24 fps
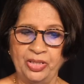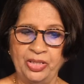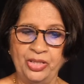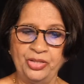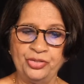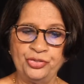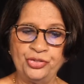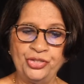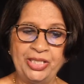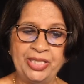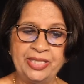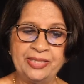
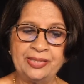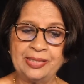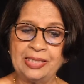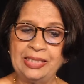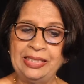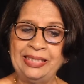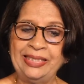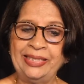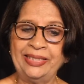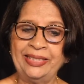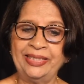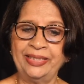She is
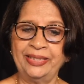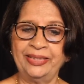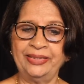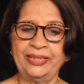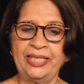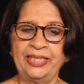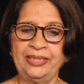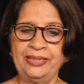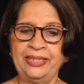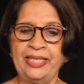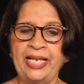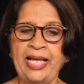clear
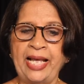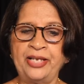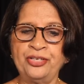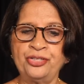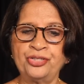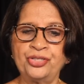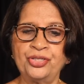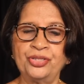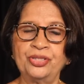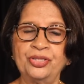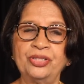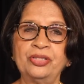that
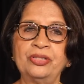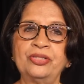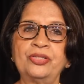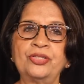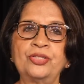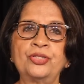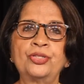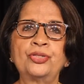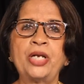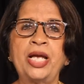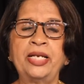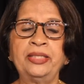national
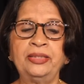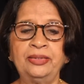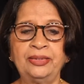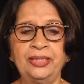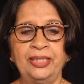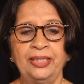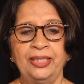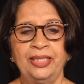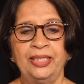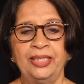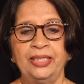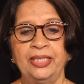
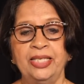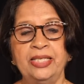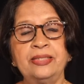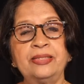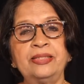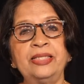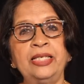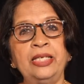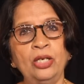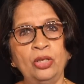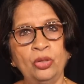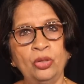strength is the